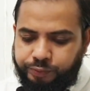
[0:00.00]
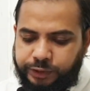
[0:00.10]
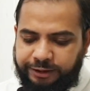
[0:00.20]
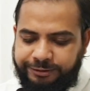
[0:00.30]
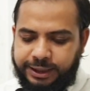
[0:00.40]

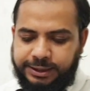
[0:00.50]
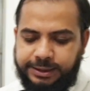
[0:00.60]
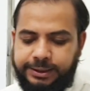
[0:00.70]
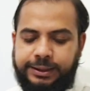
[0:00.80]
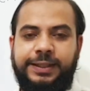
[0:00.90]
At first,
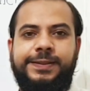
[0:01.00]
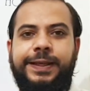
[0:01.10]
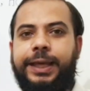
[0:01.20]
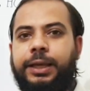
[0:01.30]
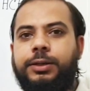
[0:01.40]
let's
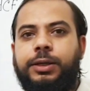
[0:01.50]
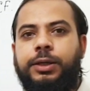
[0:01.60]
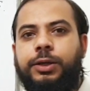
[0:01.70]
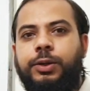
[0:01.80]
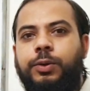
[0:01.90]
see
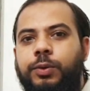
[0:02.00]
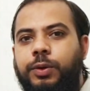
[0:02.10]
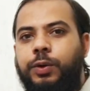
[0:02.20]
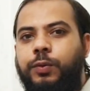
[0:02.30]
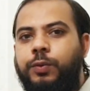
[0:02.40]

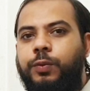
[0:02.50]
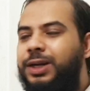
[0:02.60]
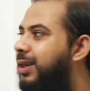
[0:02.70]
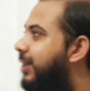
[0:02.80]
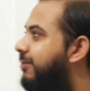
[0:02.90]

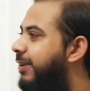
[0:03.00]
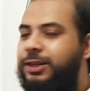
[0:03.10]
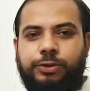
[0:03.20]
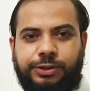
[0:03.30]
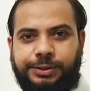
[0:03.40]
what are
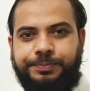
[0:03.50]
factors.